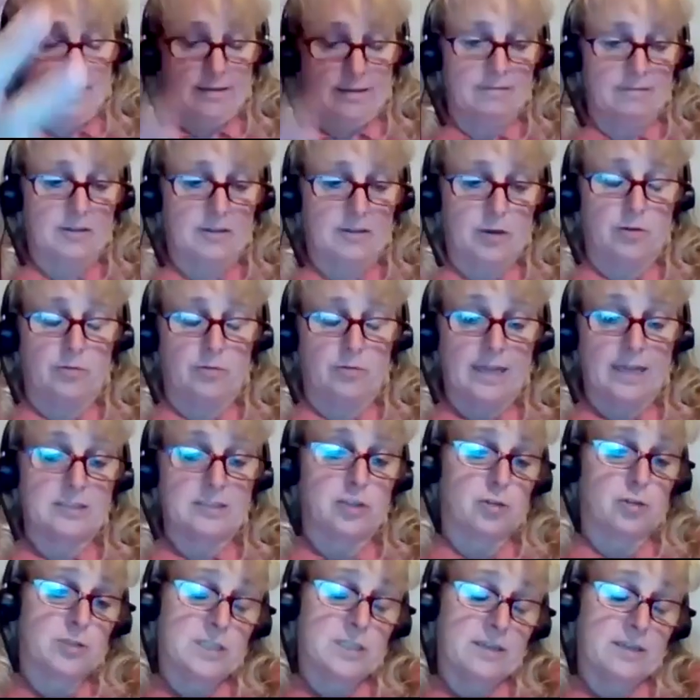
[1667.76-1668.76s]
that
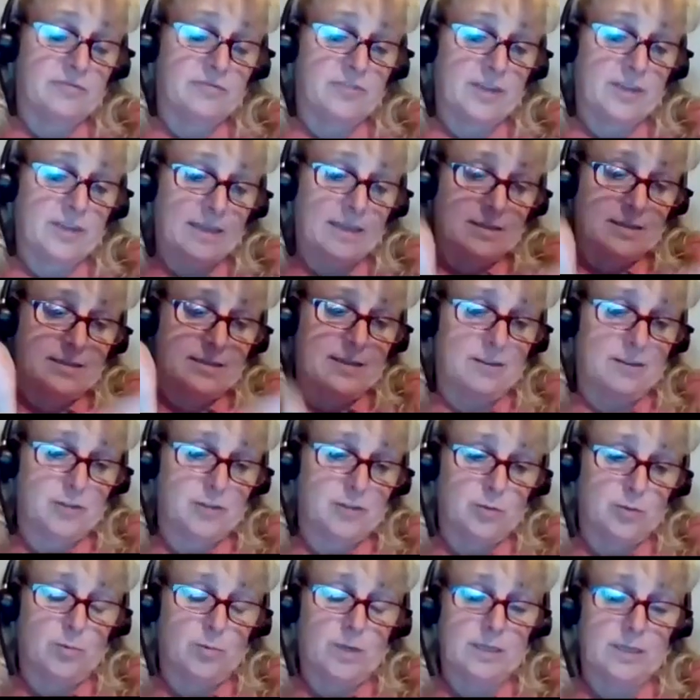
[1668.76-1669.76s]
certificate
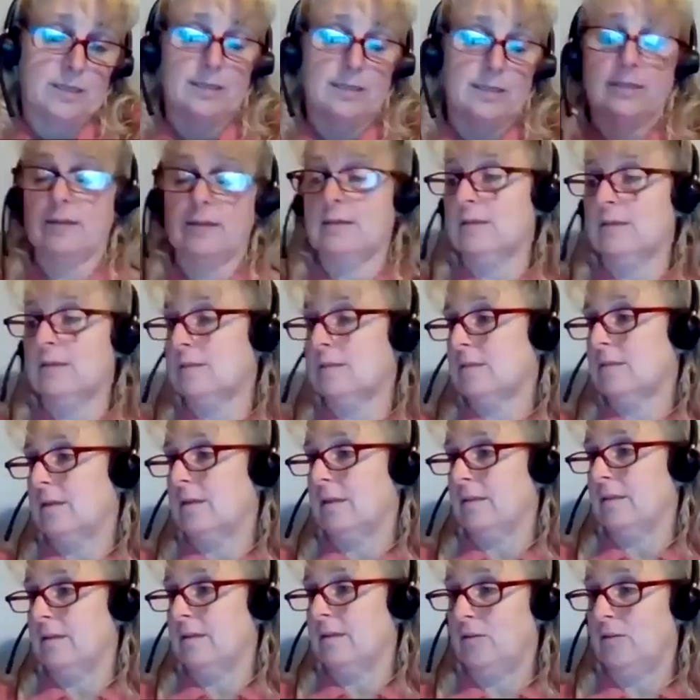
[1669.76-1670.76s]
tells you what it is,
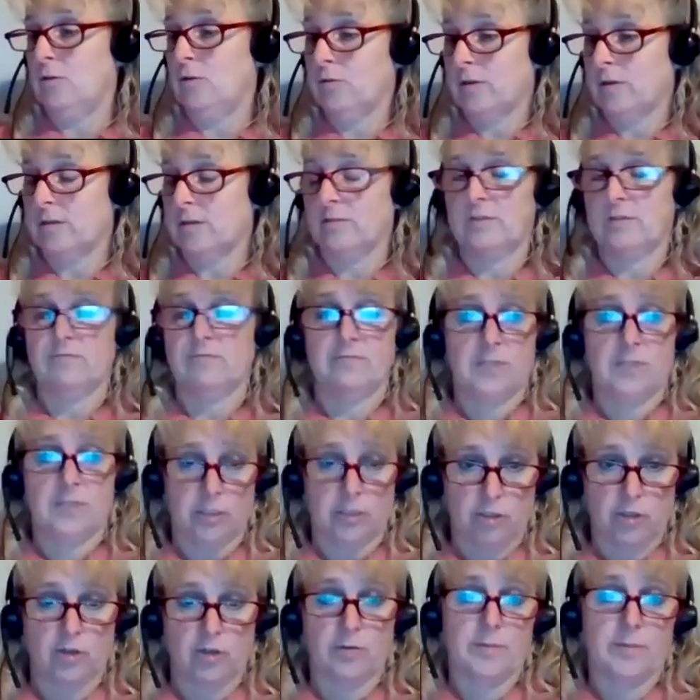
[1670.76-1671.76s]
and then you can
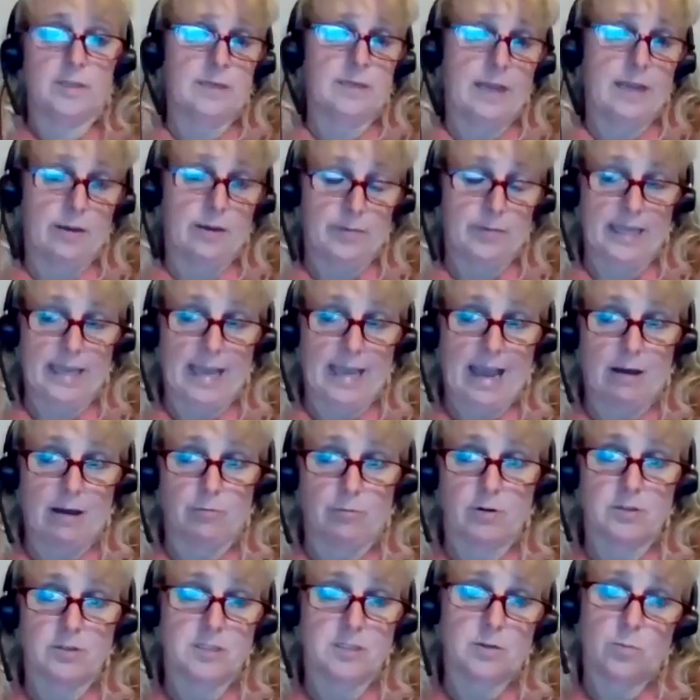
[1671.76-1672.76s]
determine how many
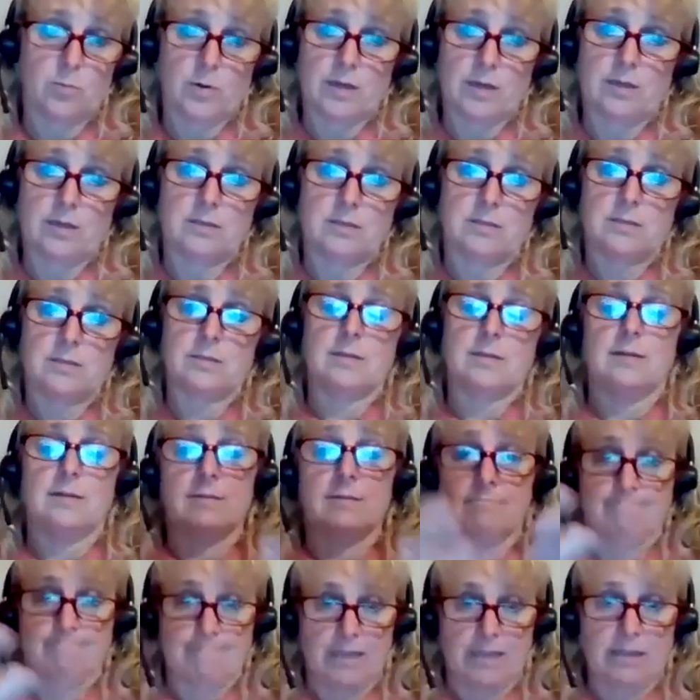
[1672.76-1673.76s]
hours it was
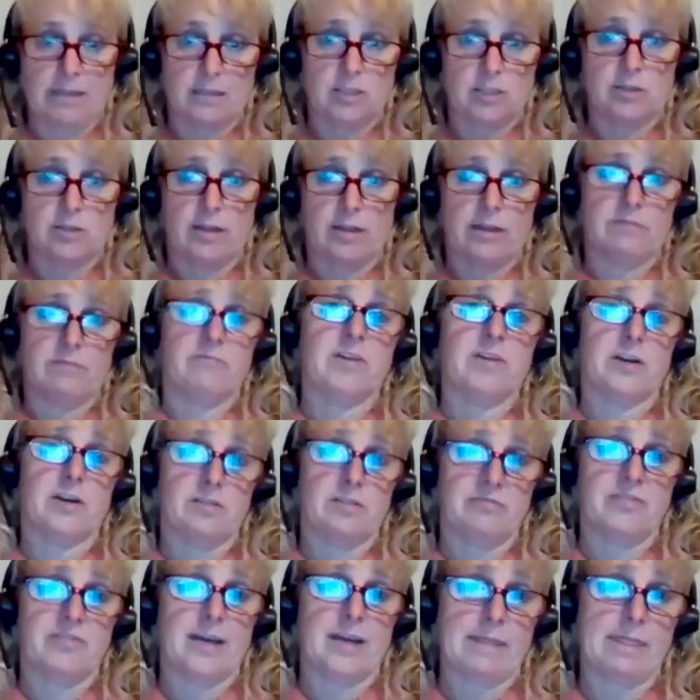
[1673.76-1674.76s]
and
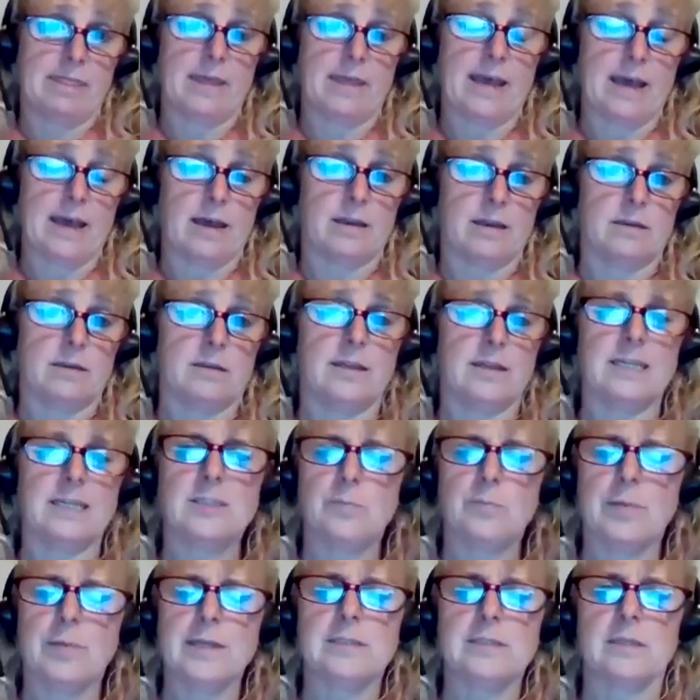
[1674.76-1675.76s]
verify that.
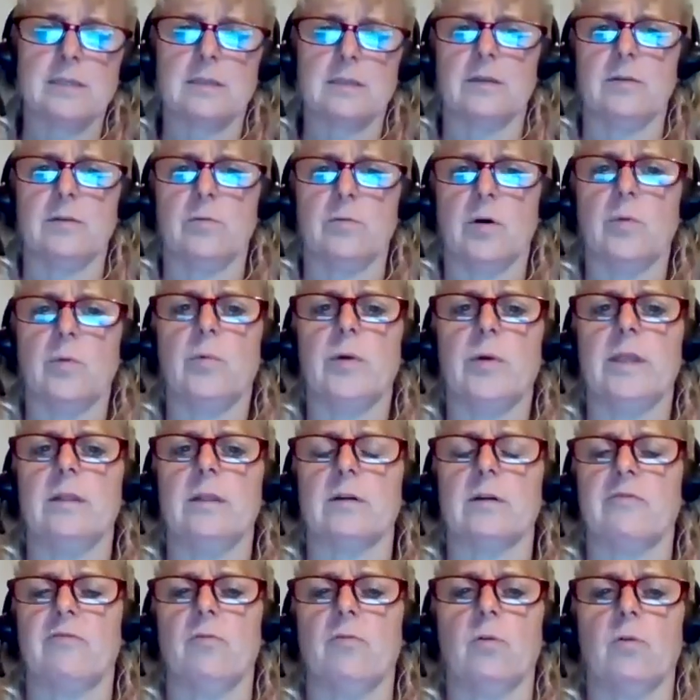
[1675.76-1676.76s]
That's basically what we
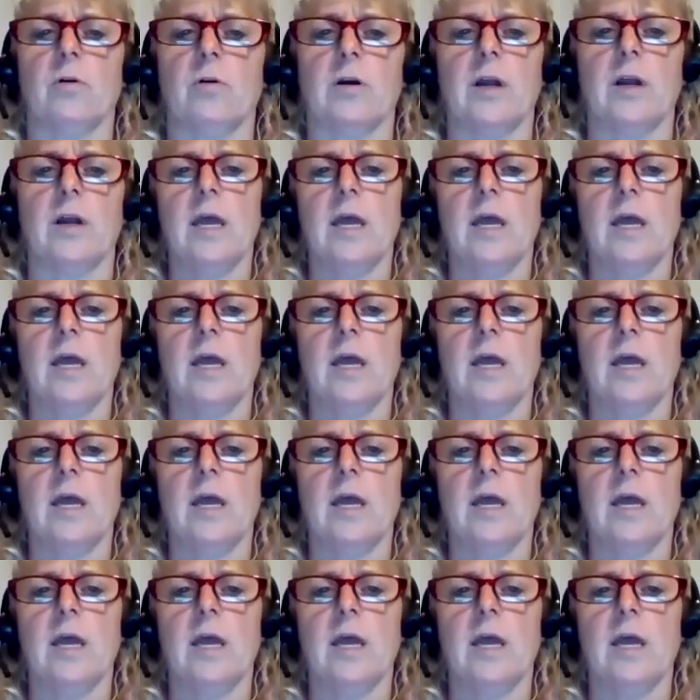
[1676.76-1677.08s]
look for.